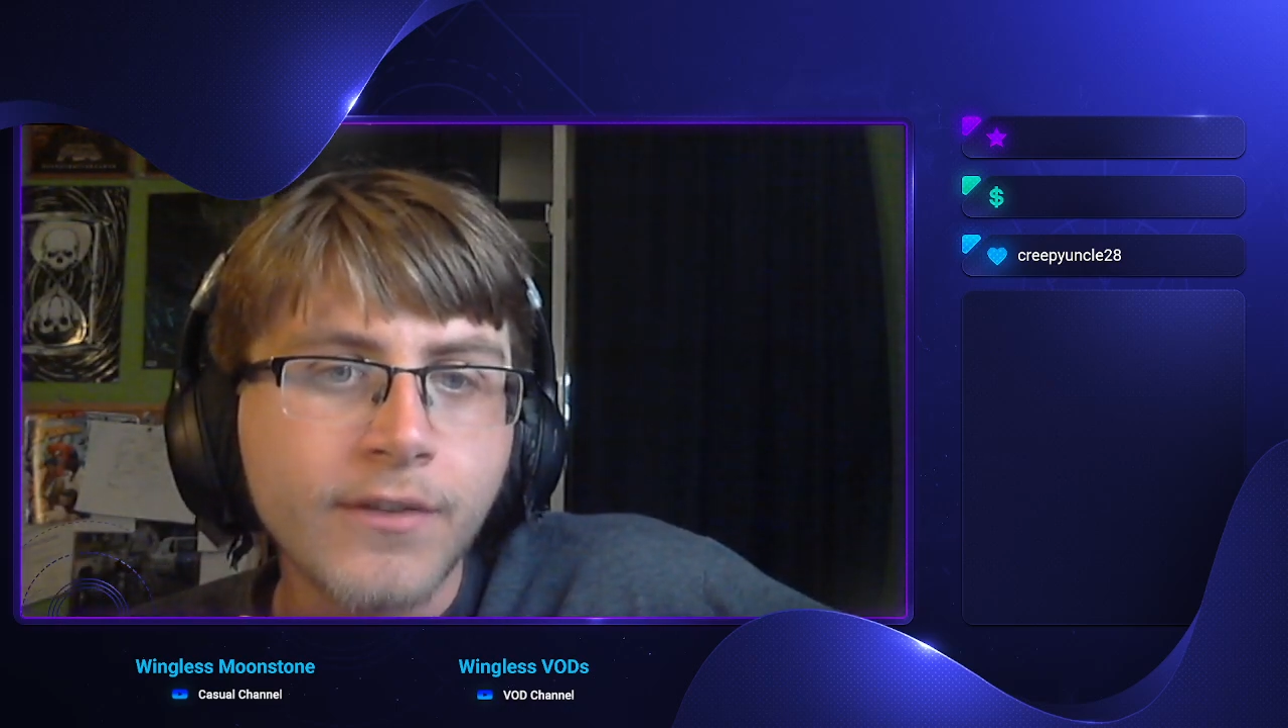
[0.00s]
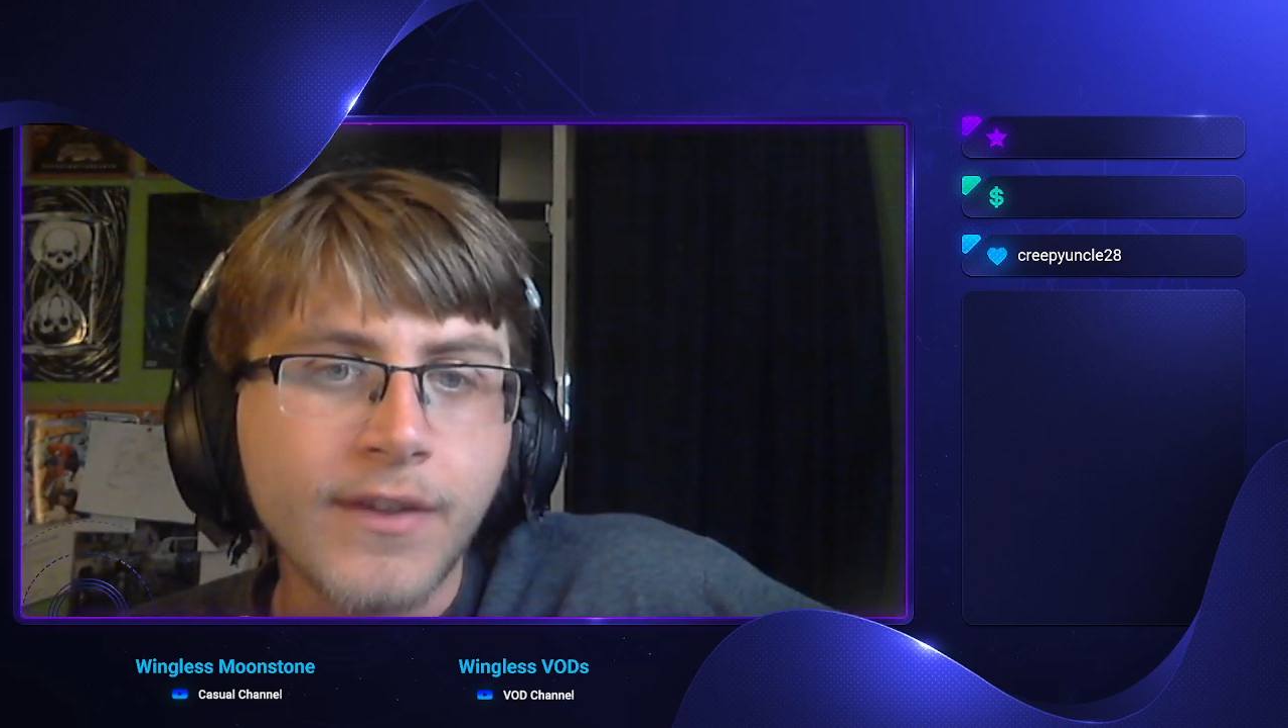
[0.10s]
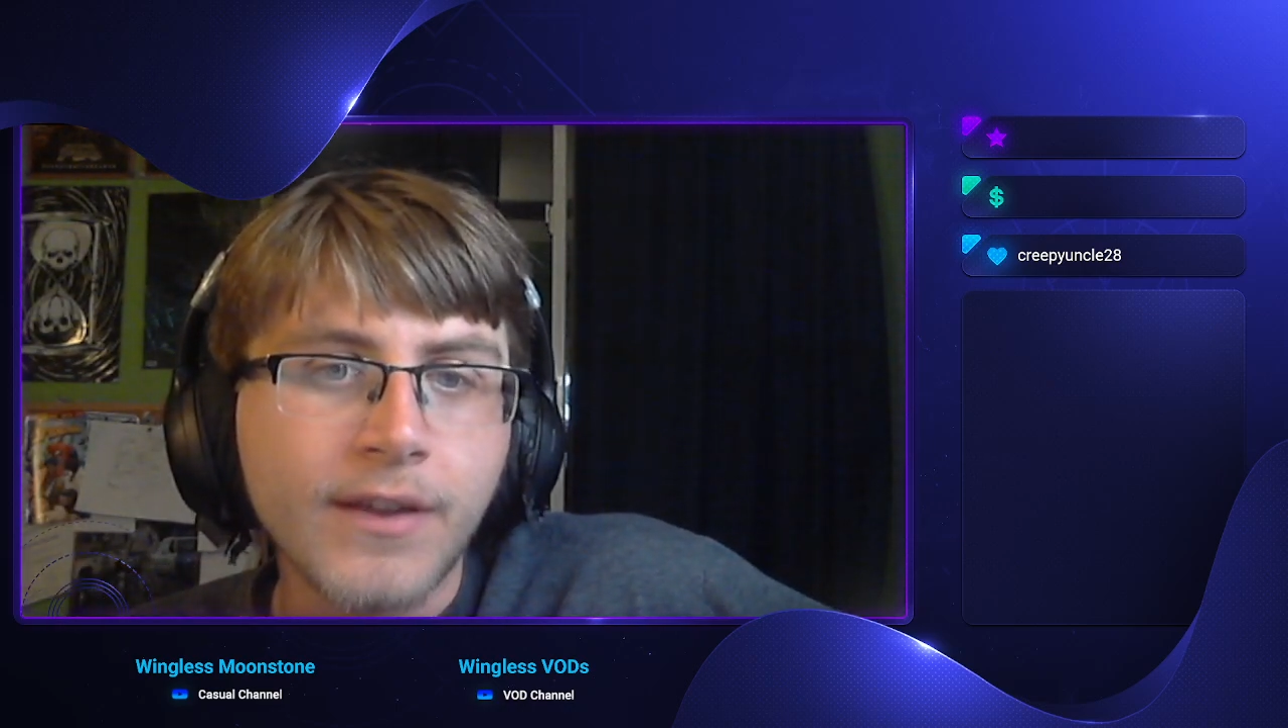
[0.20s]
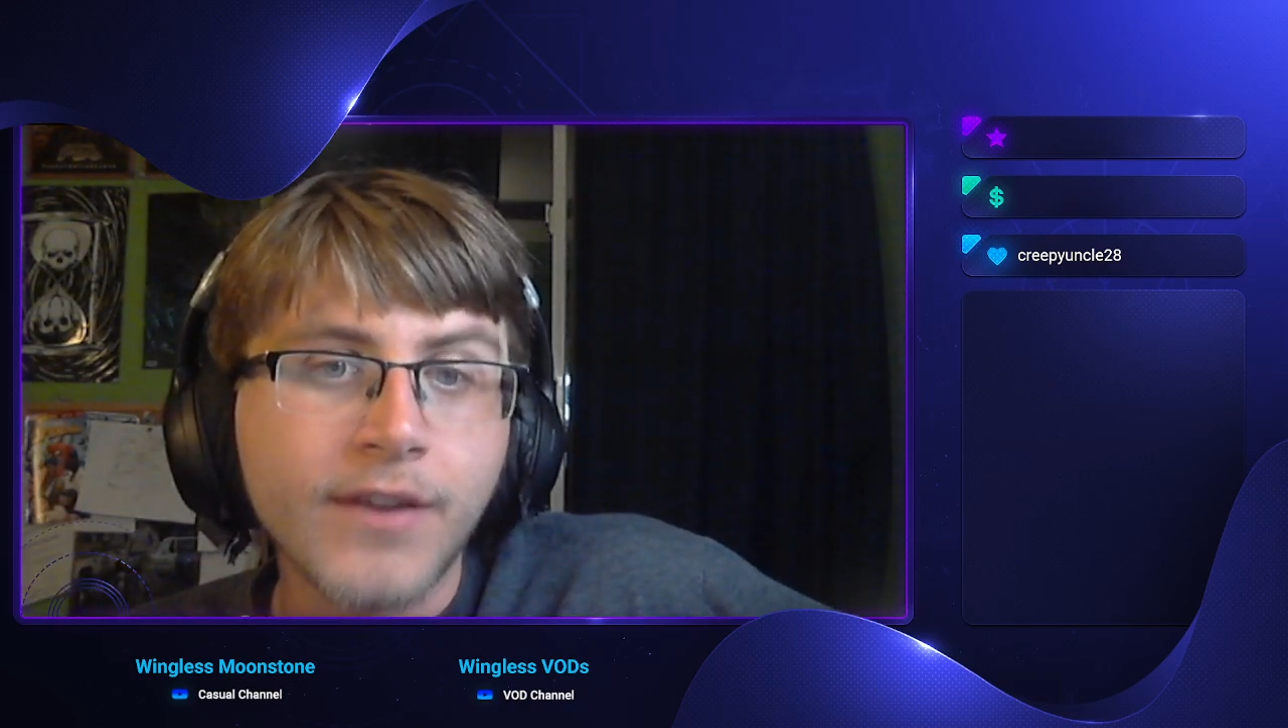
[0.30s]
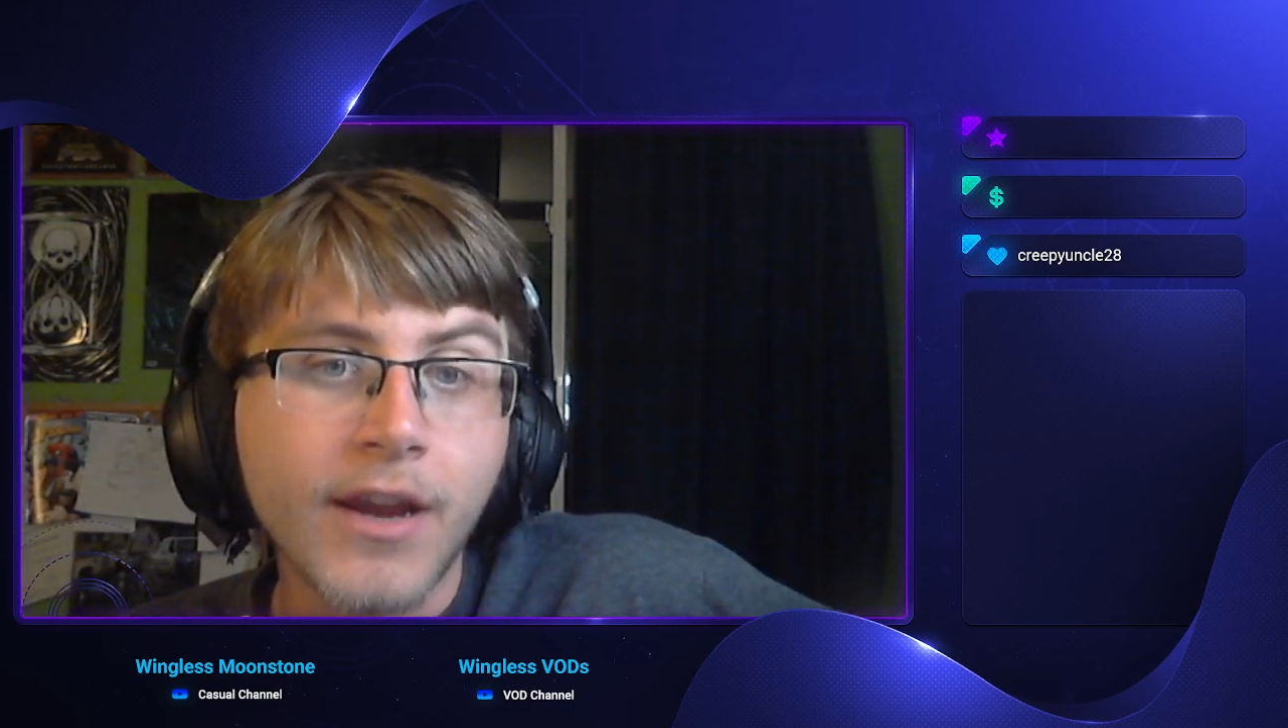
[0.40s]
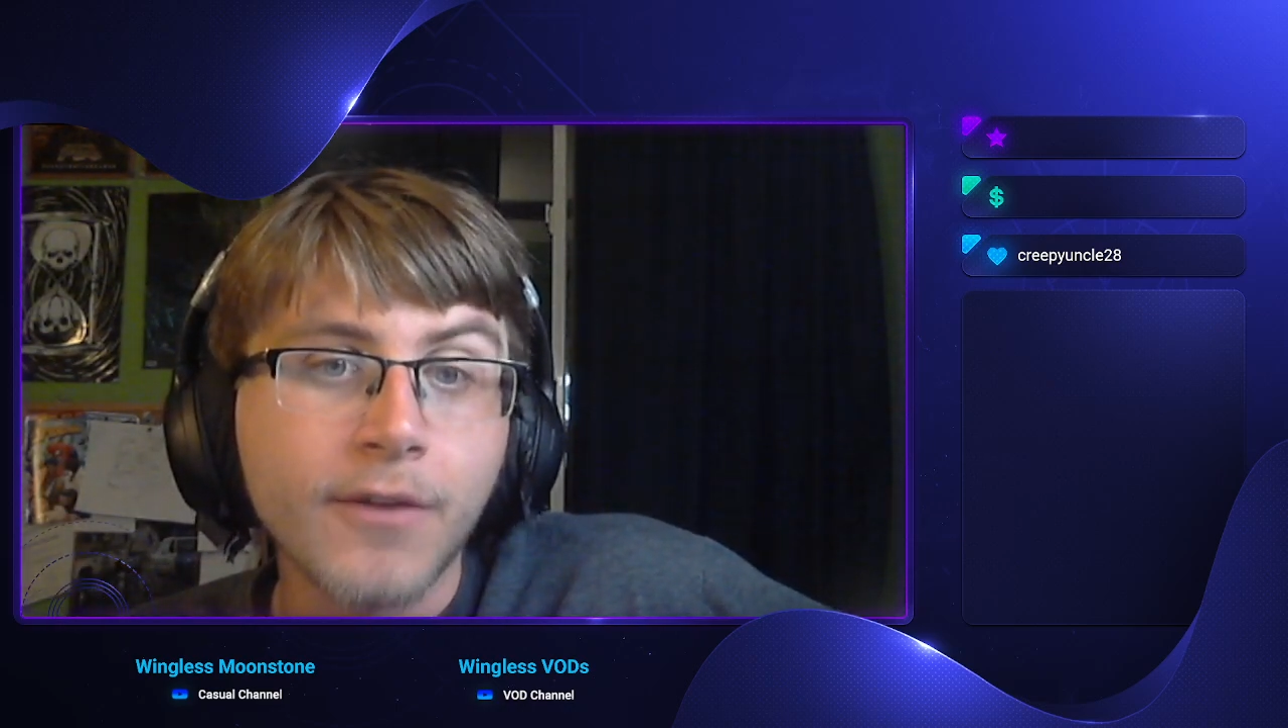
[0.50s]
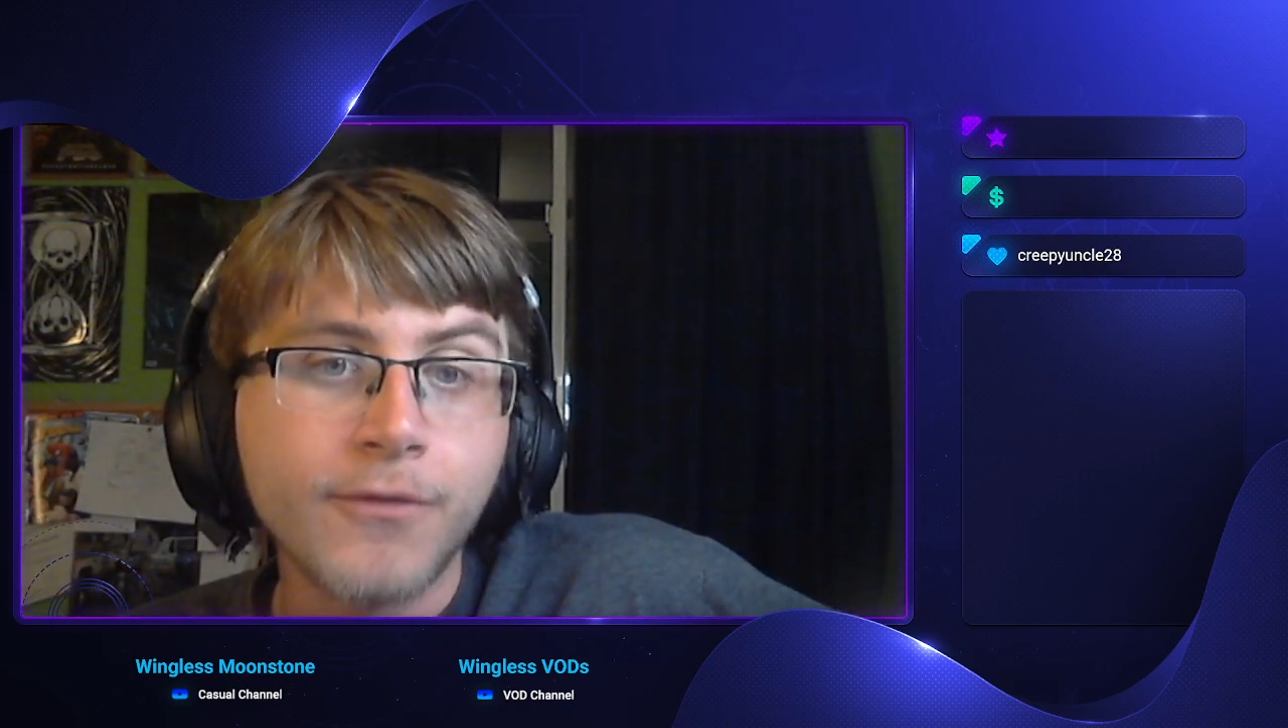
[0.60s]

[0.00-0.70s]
the entire